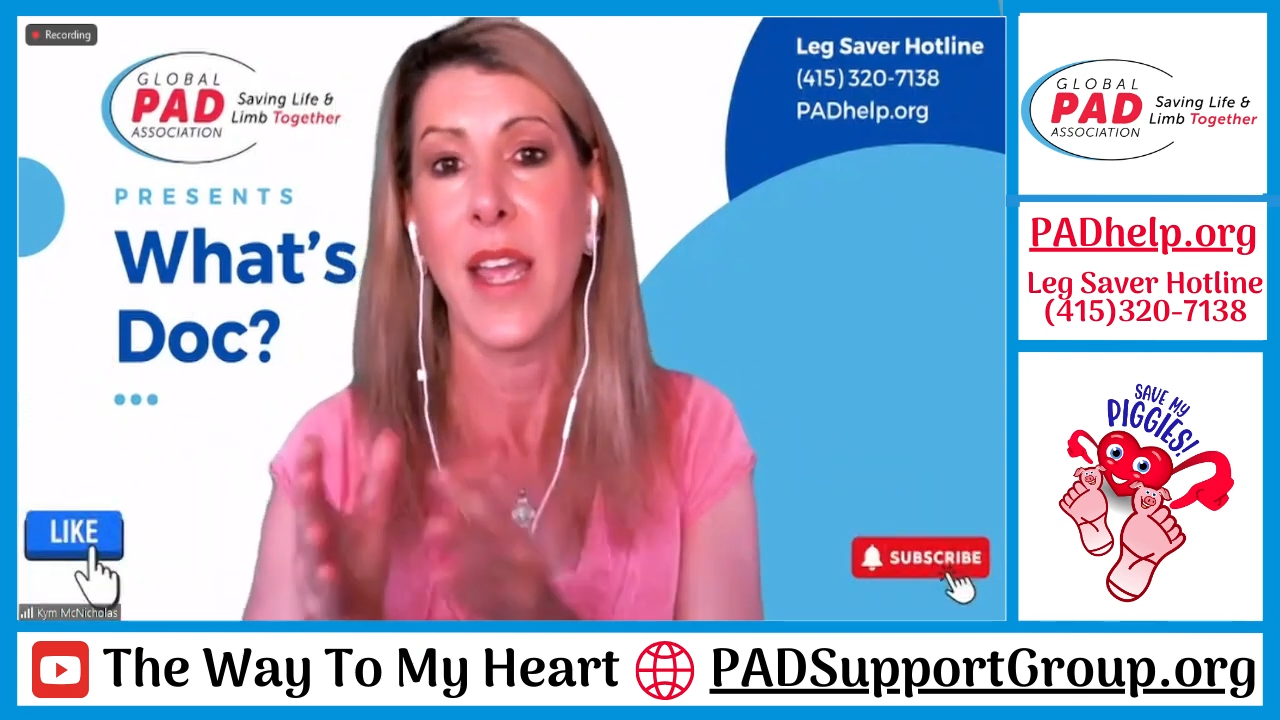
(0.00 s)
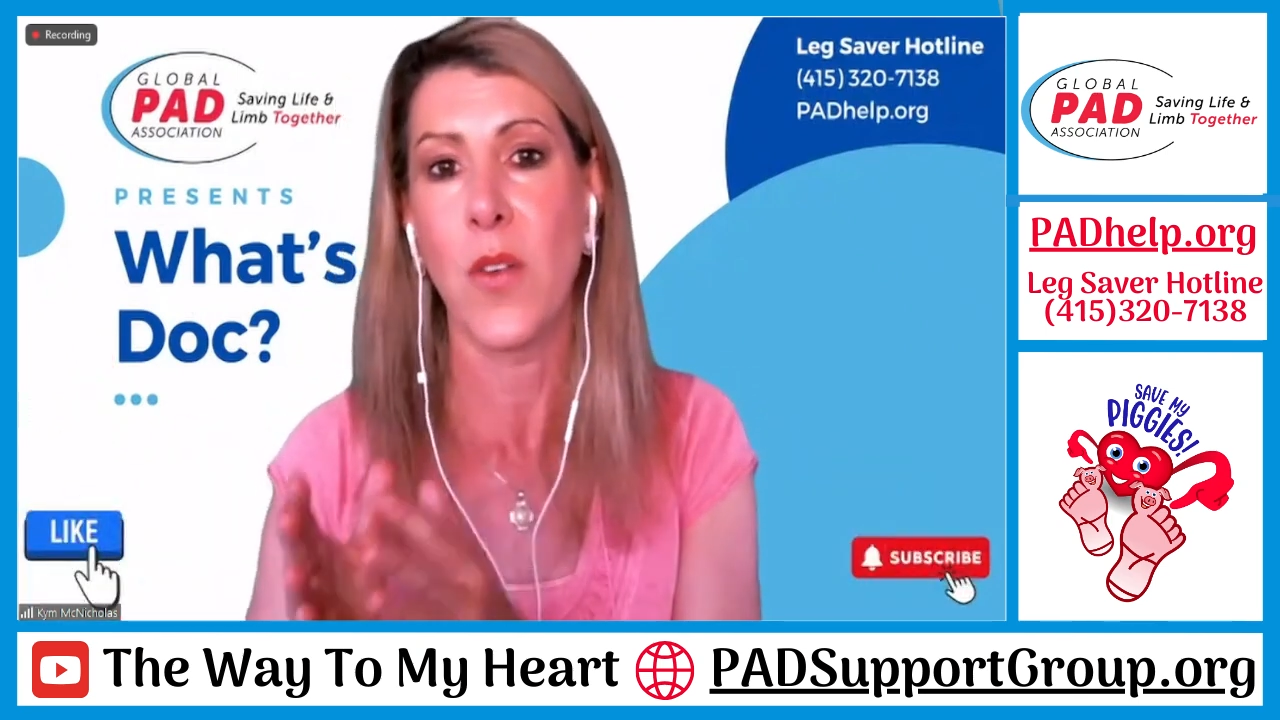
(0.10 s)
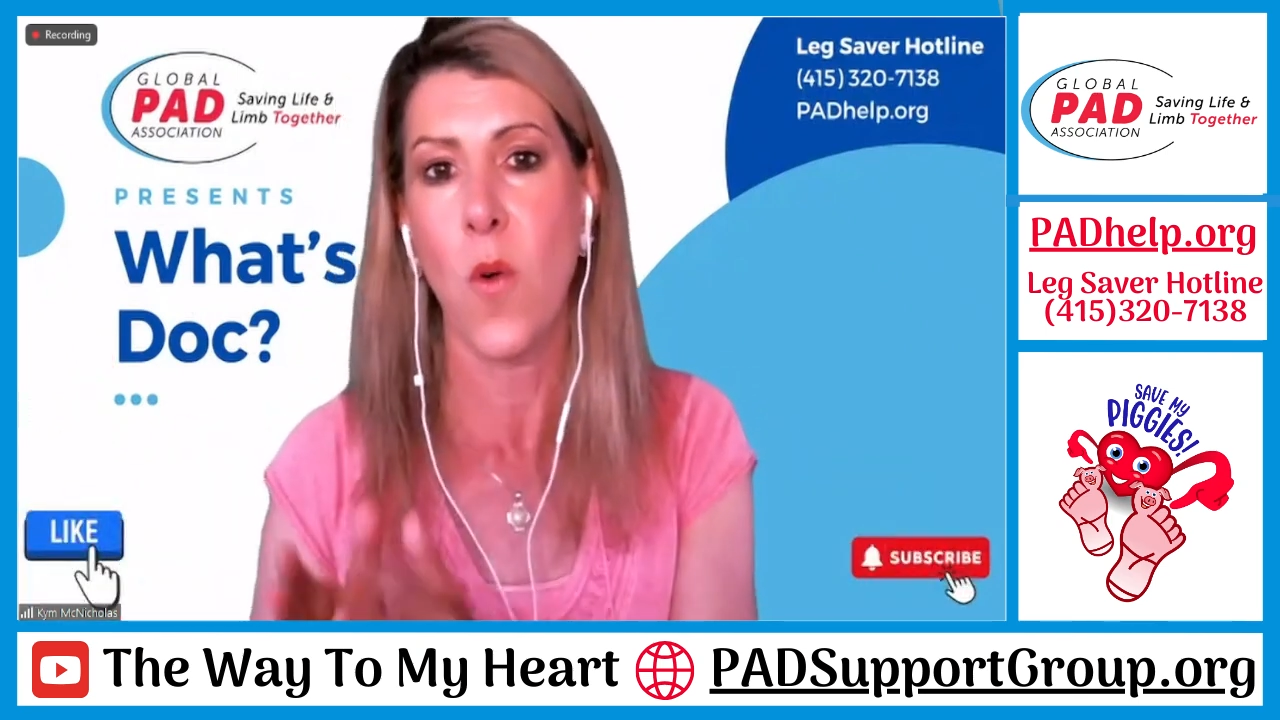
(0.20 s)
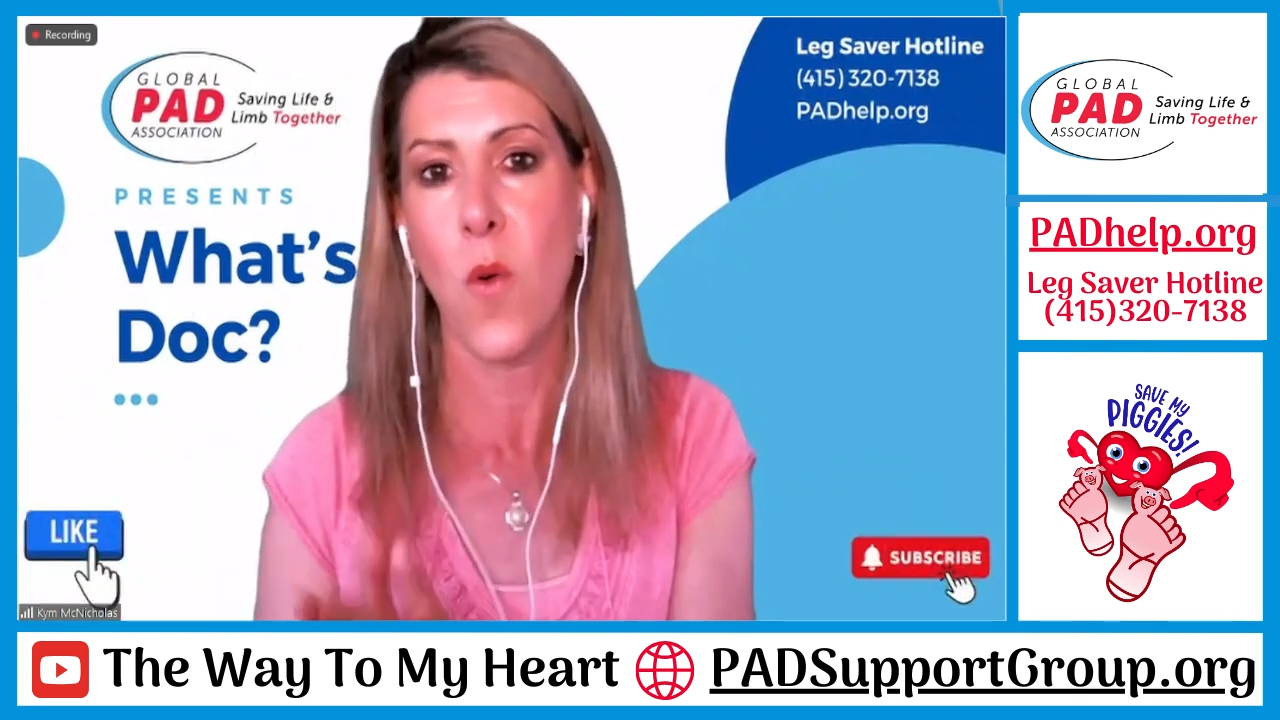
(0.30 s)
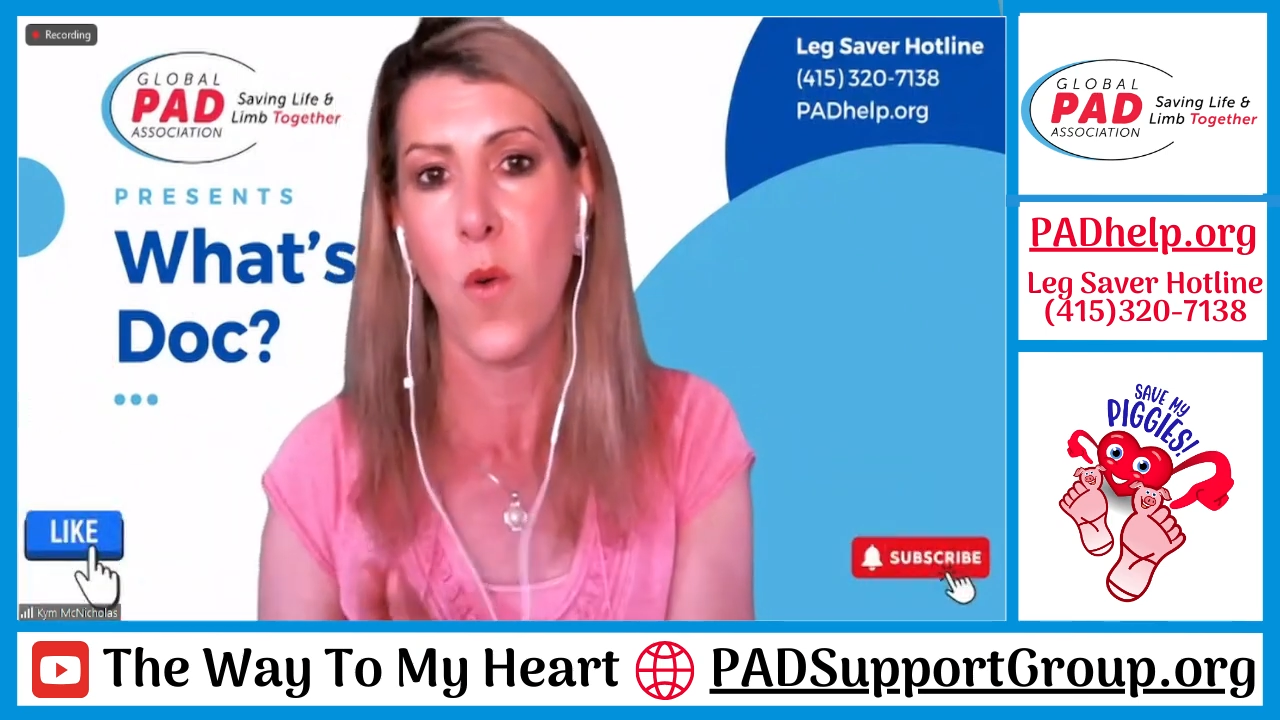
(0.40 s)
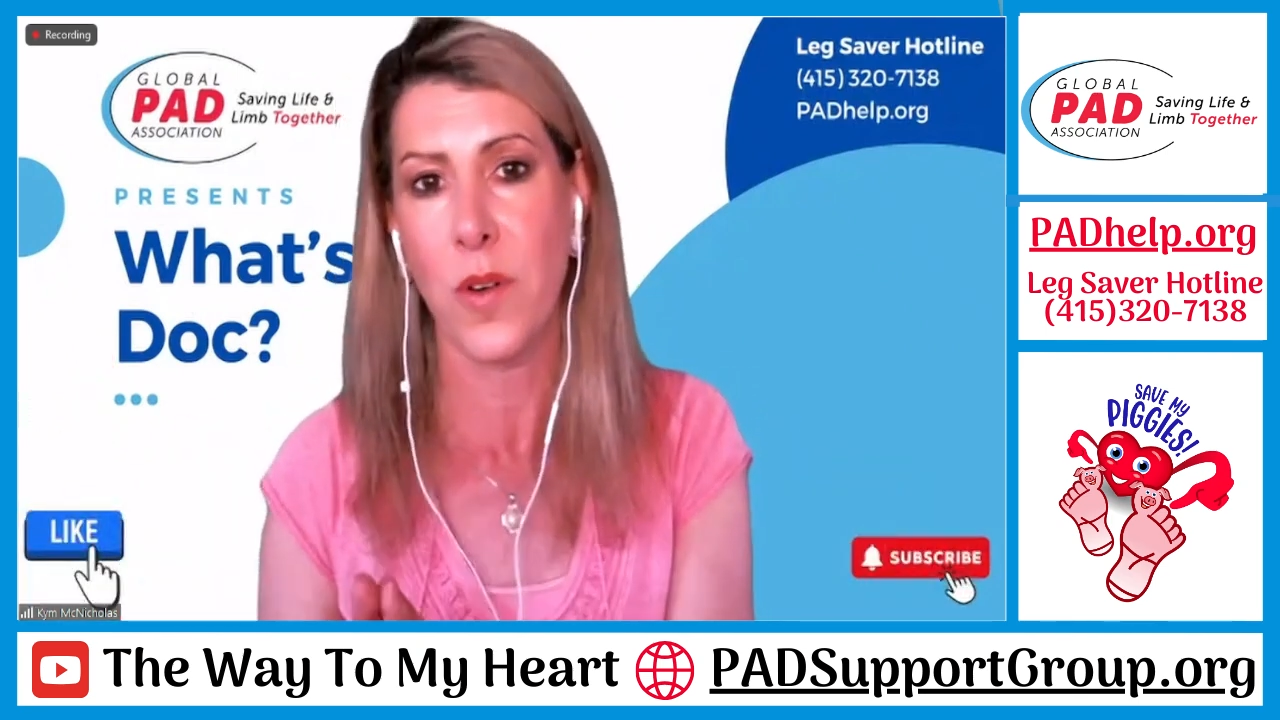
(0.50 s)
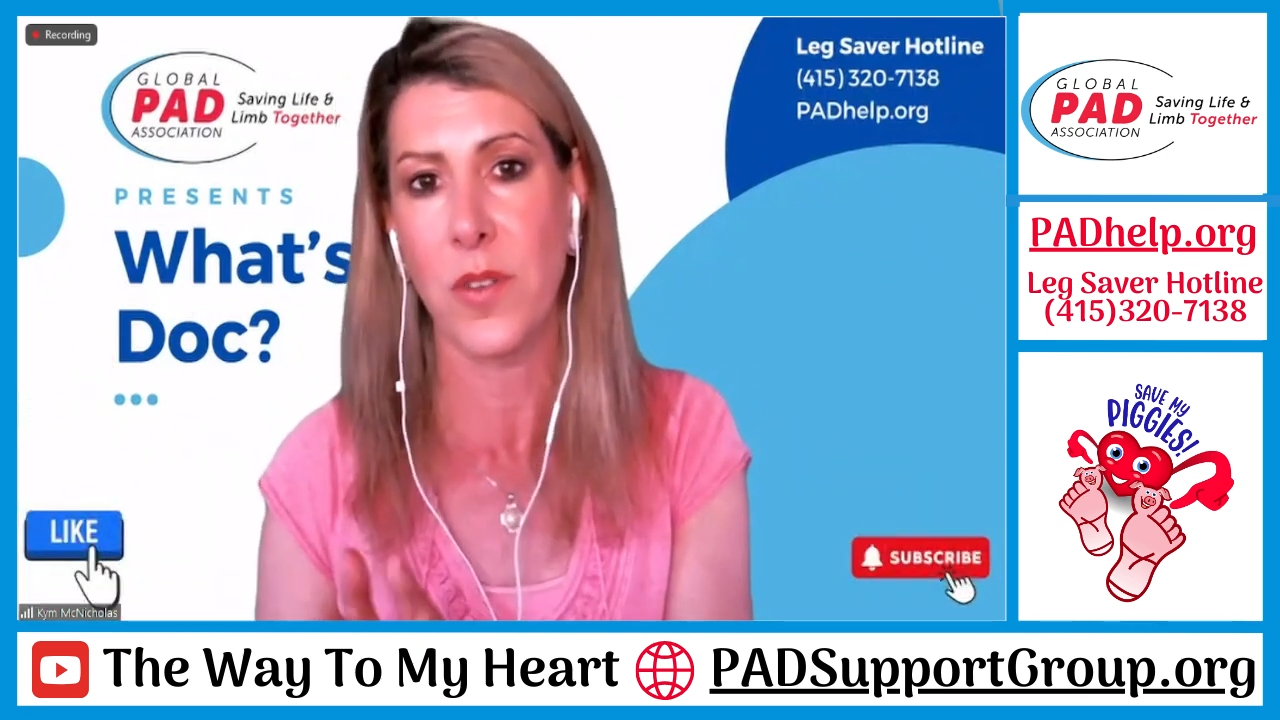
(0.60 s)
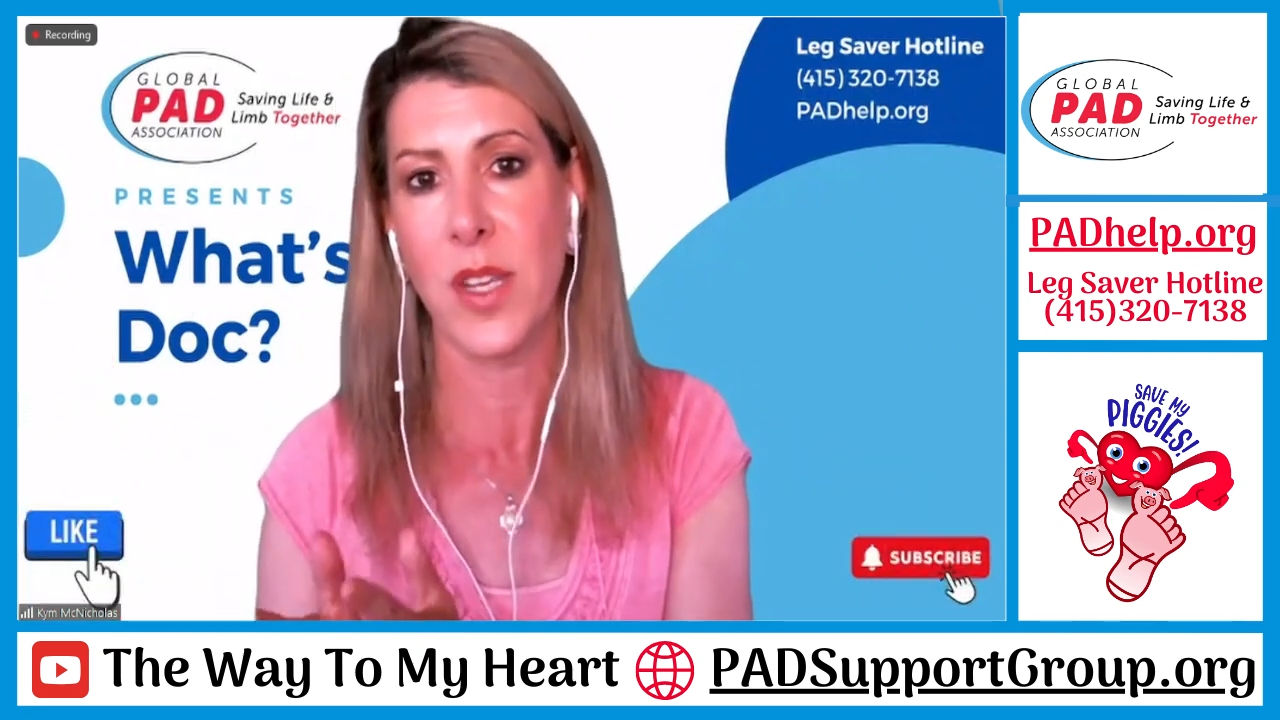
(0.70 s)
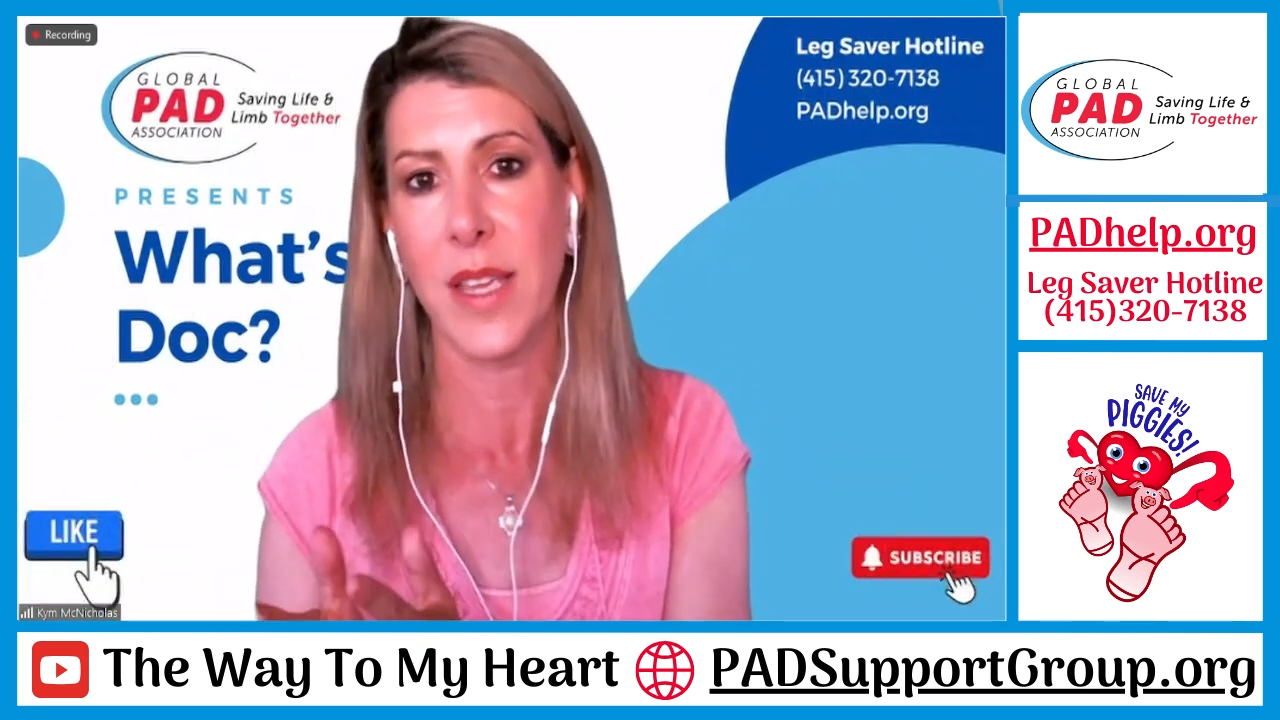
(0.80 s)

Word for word: in order